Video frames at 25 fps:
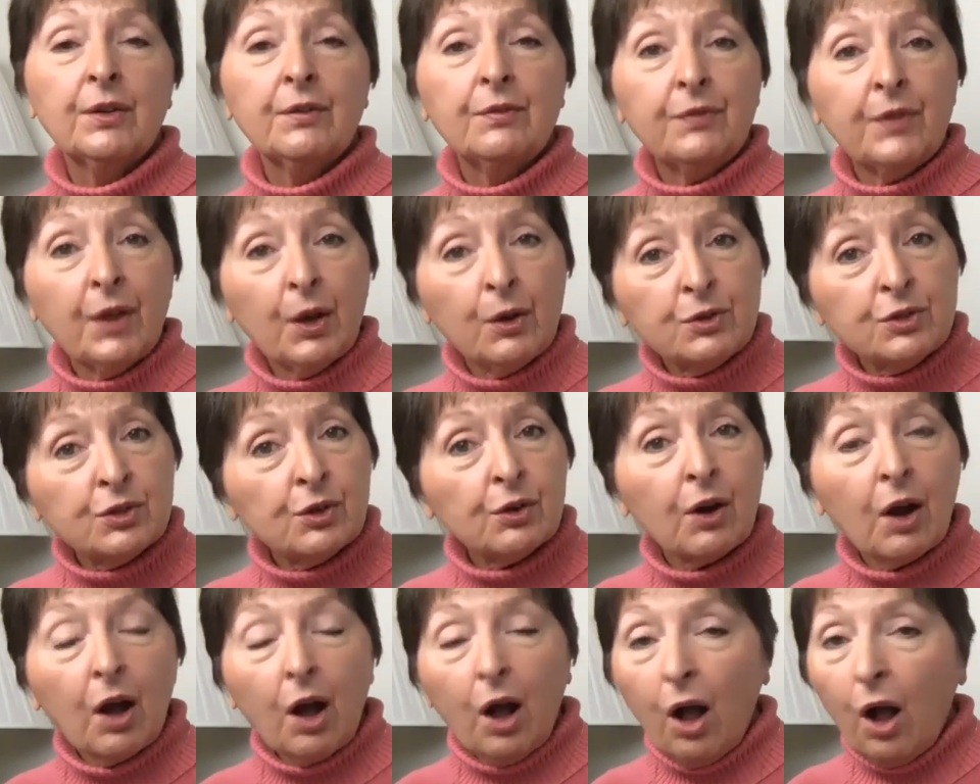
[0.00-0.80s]
Those
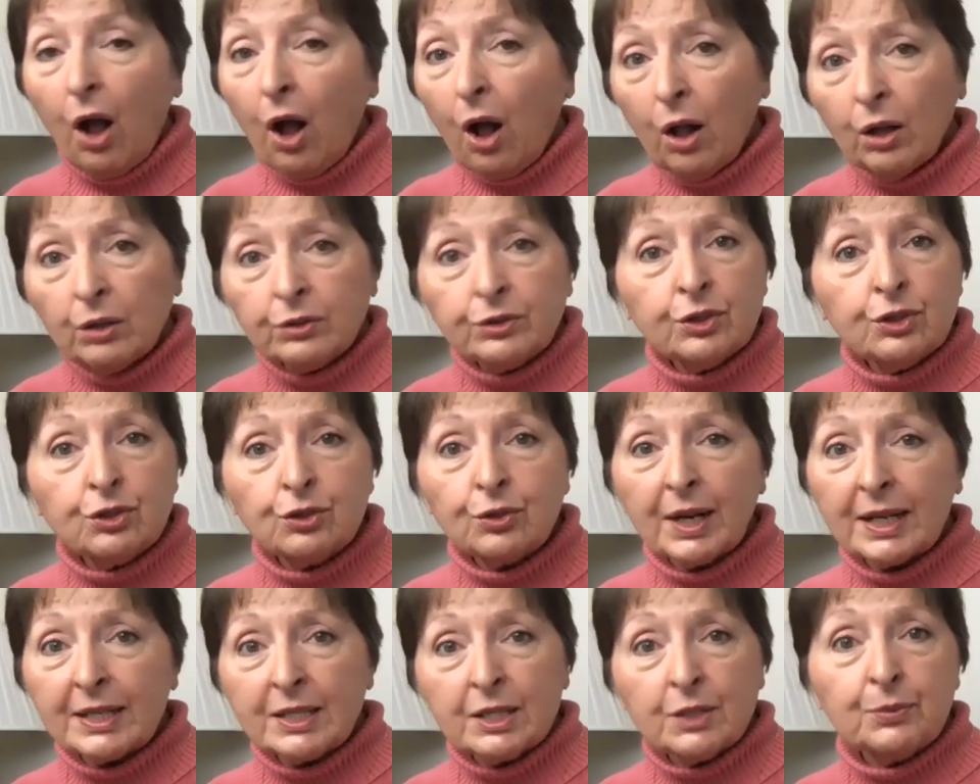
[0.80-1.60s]
are all
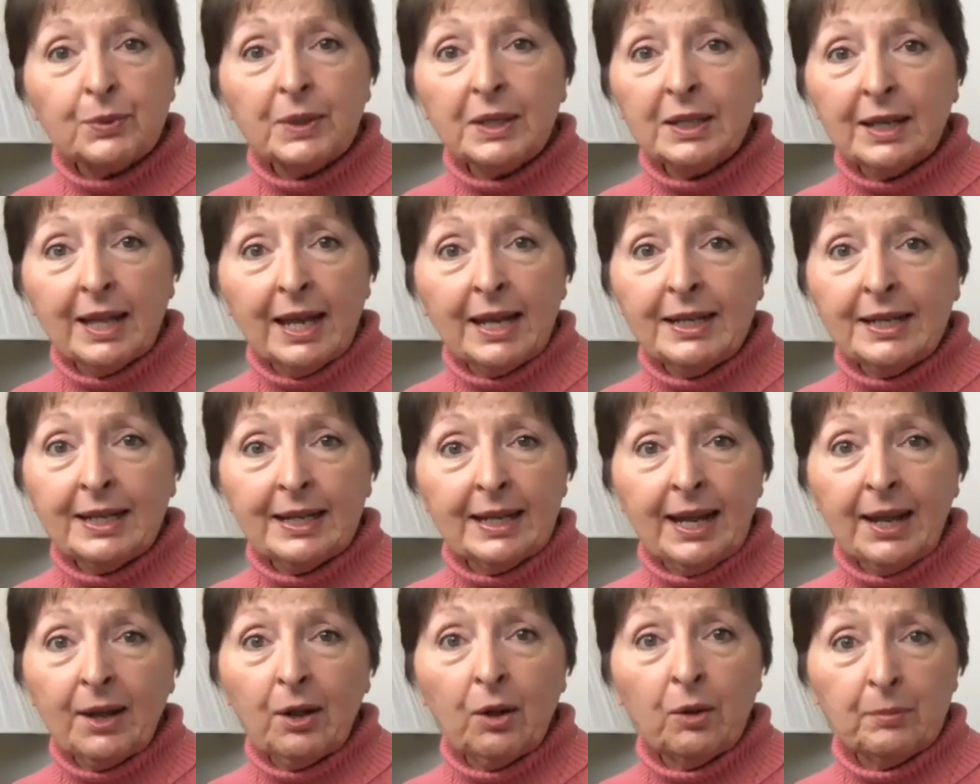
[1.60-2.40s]
stress-related
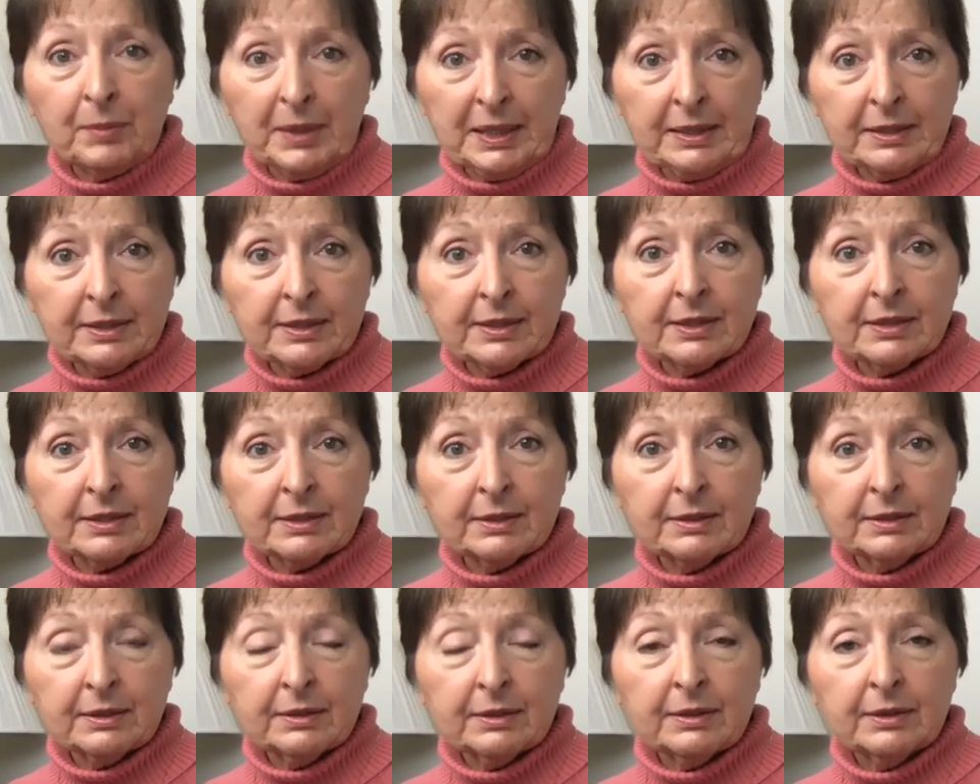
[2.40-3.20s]
ailments
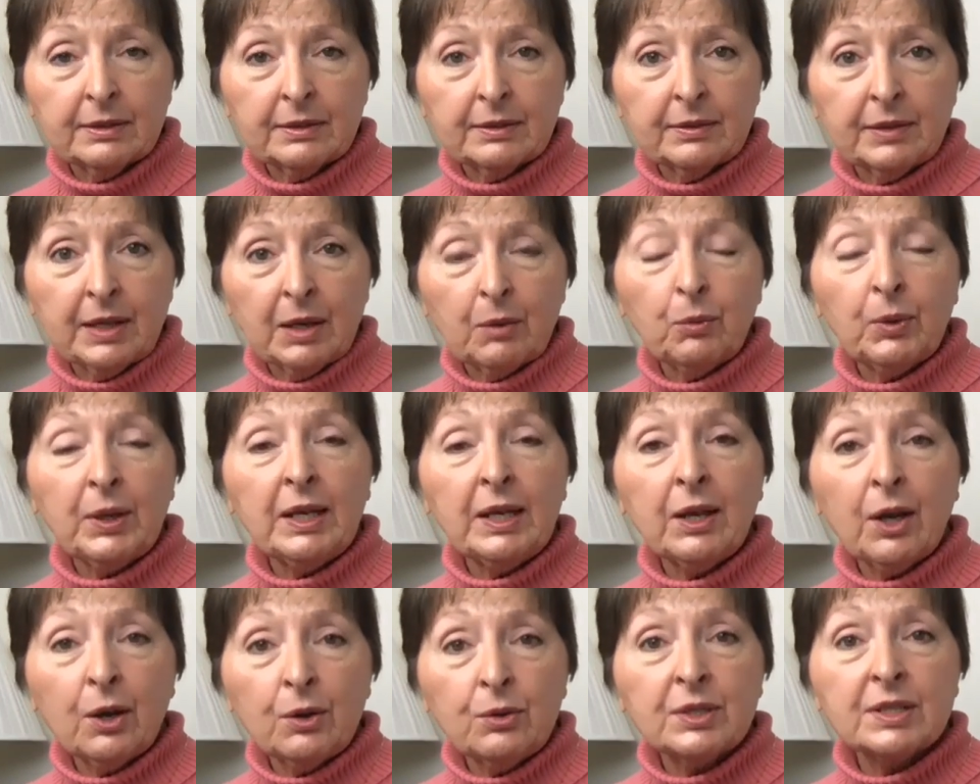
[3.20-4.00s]
that we
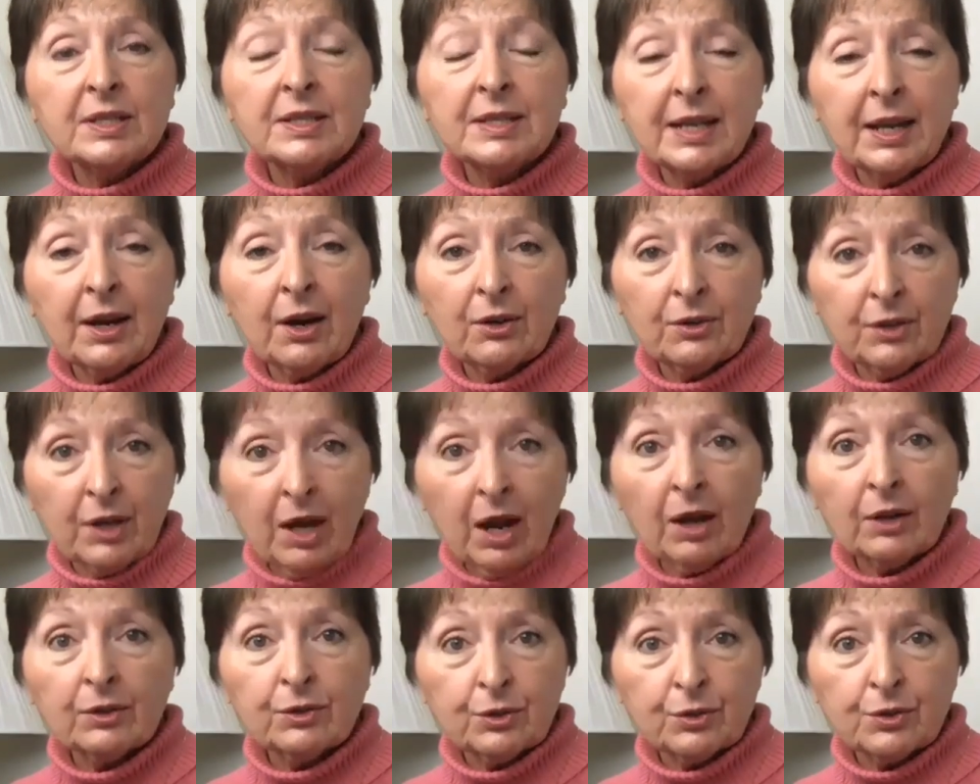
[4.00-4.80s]
go to see our
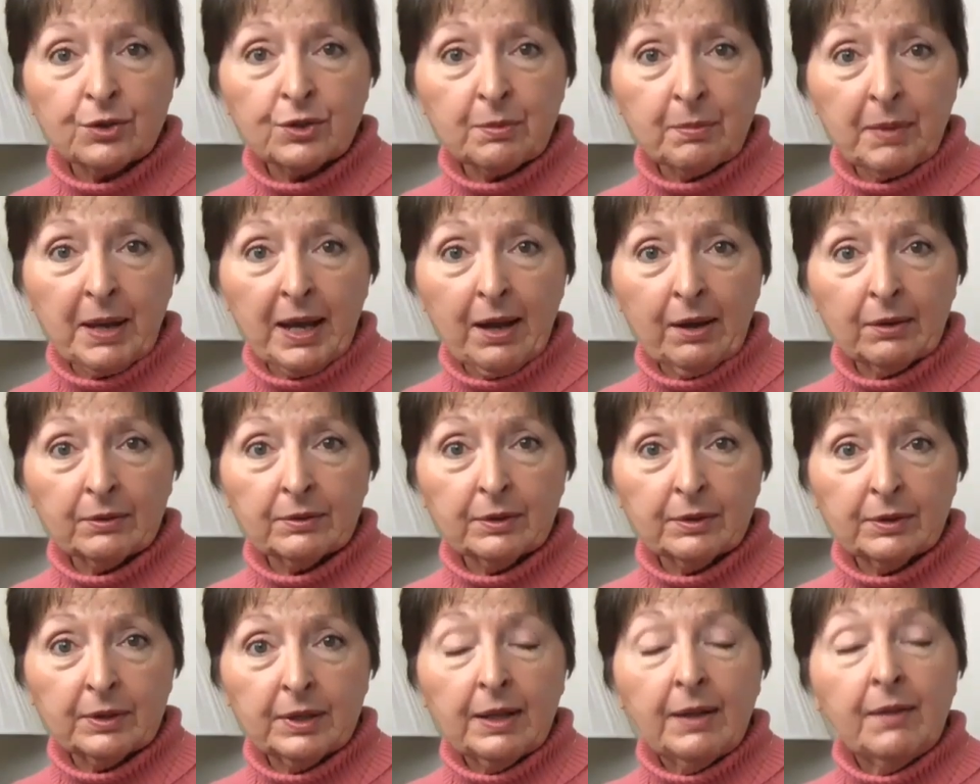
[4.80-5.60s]
doctors about,
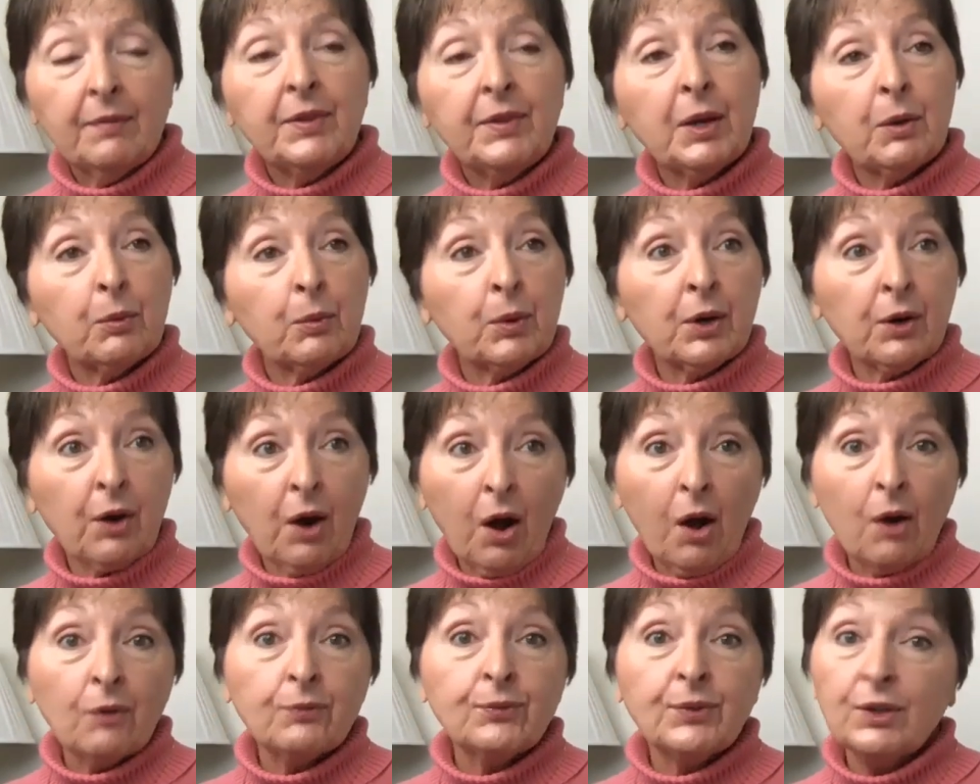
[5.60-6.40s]
that we're
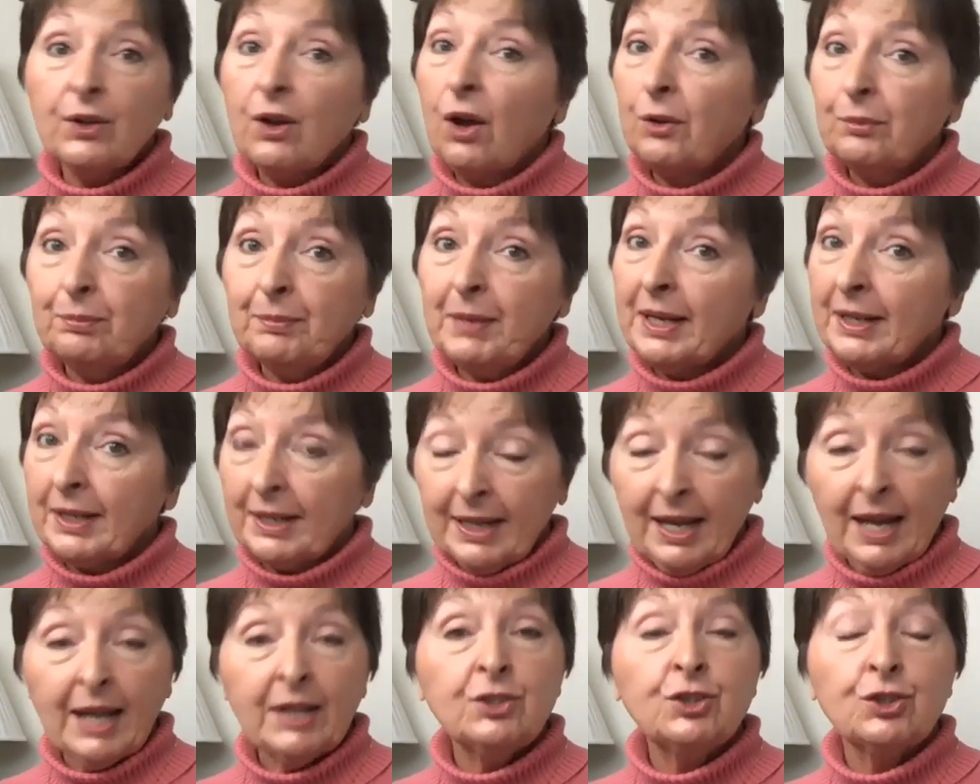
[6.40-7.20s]
often on
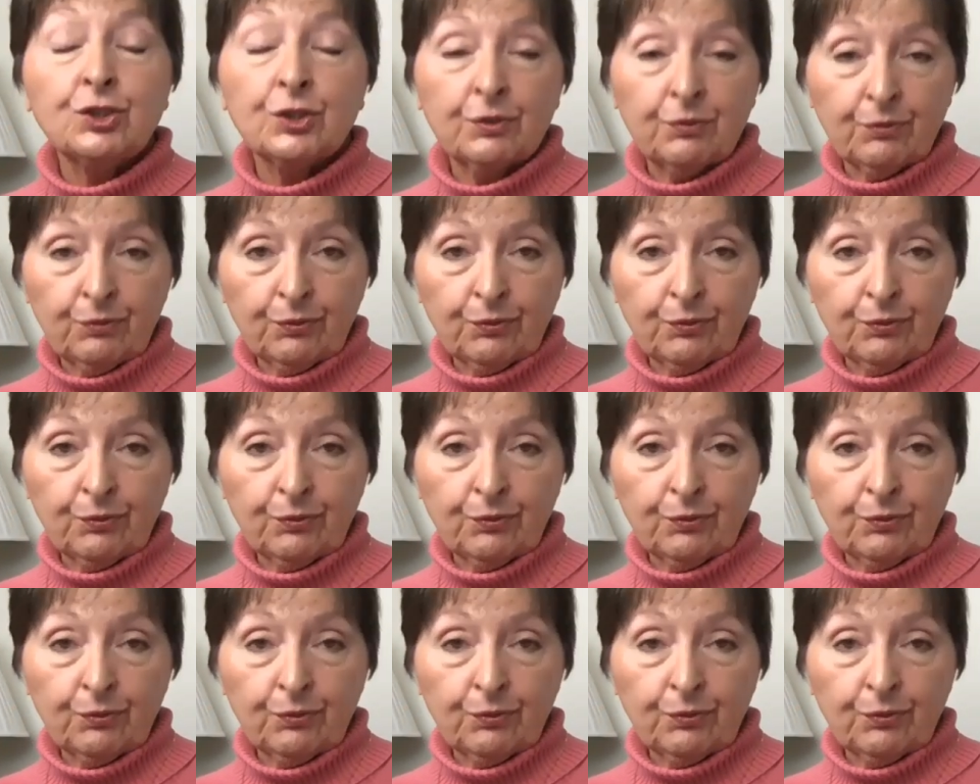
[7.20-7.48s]
medication